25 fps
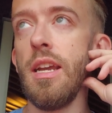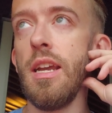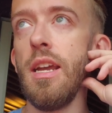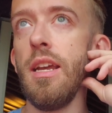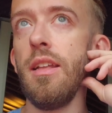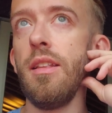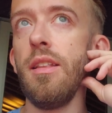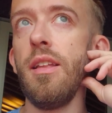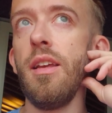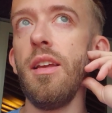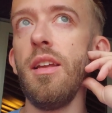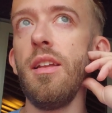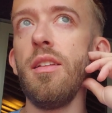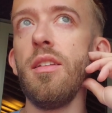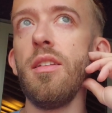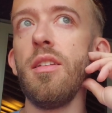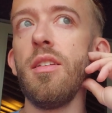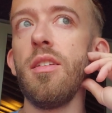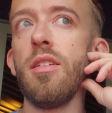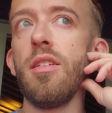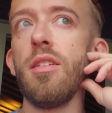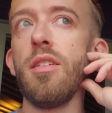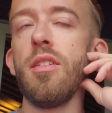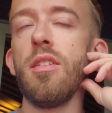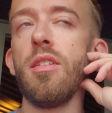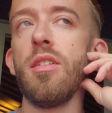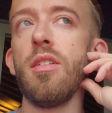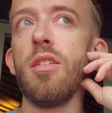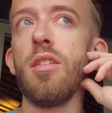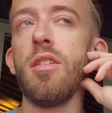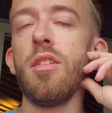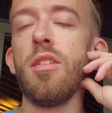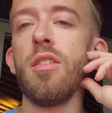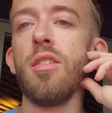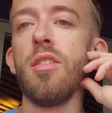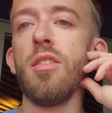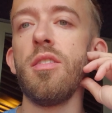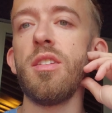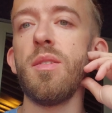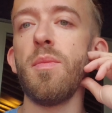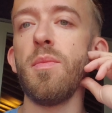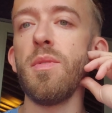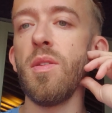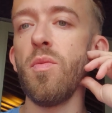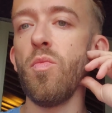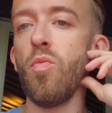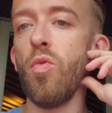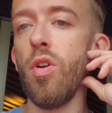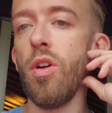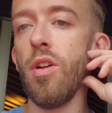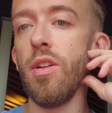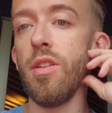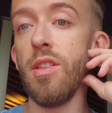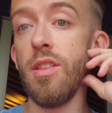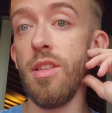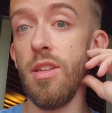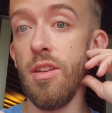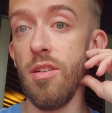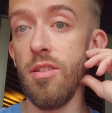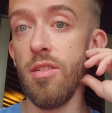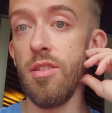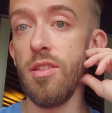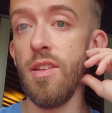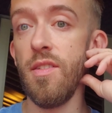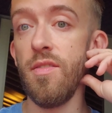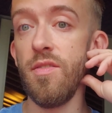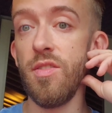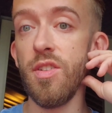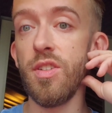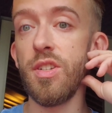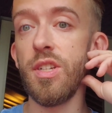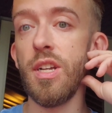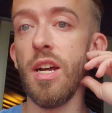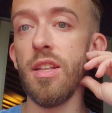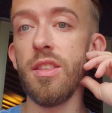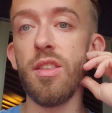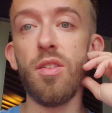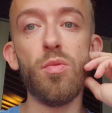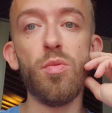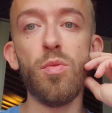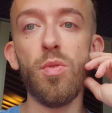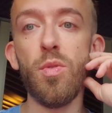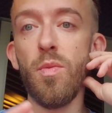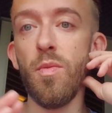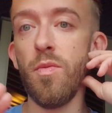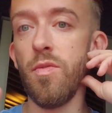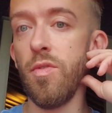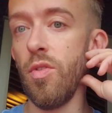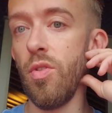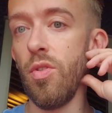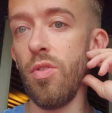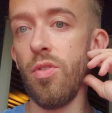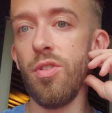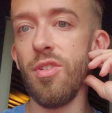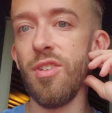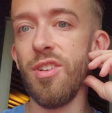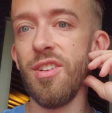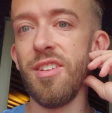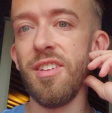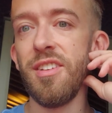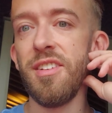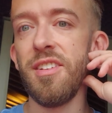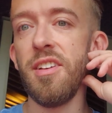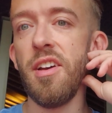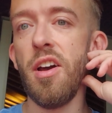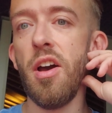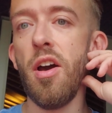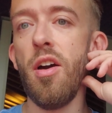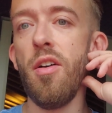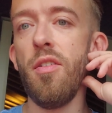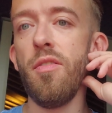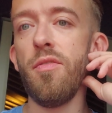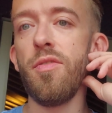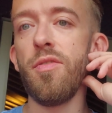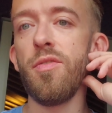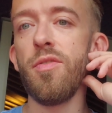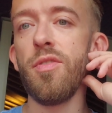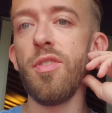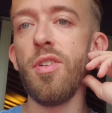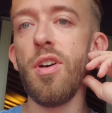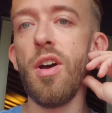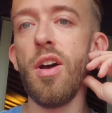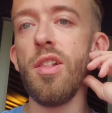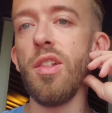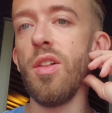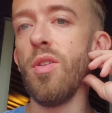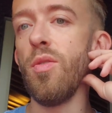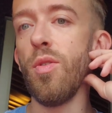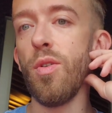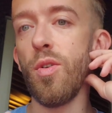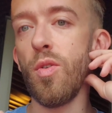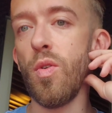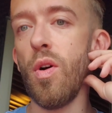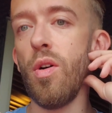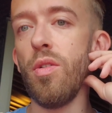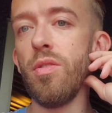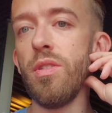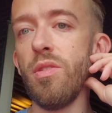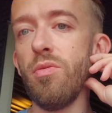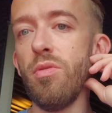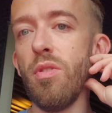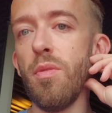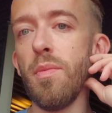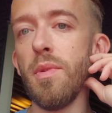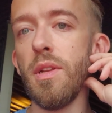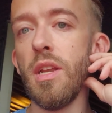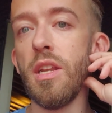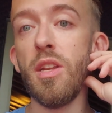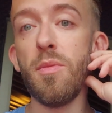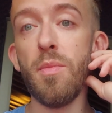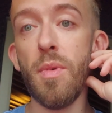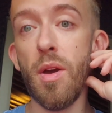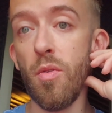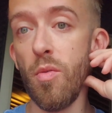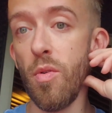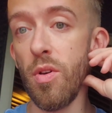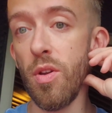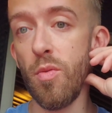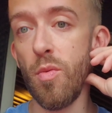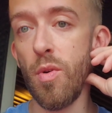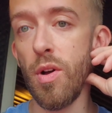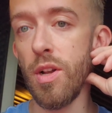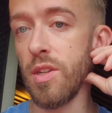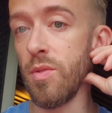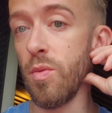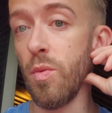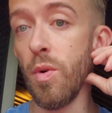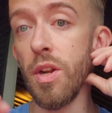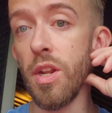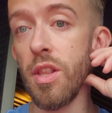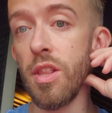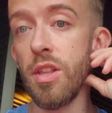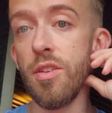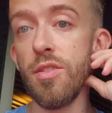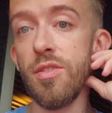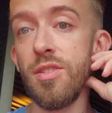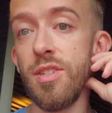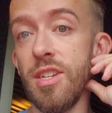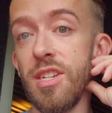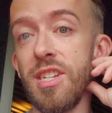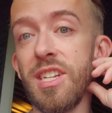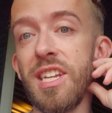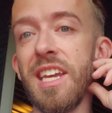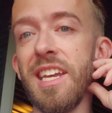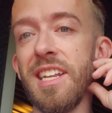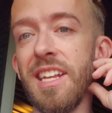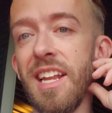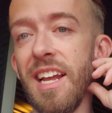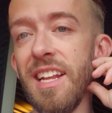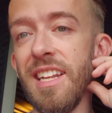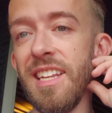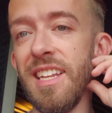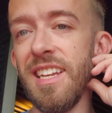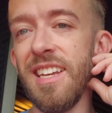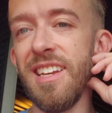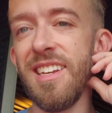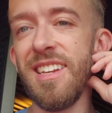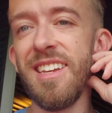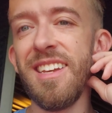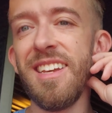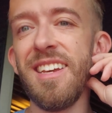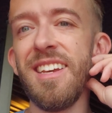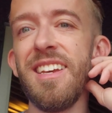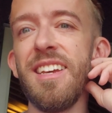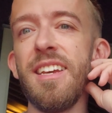And then some of them where they just got the room full of lower quality women. And you might want to watch one of those just to get an idea.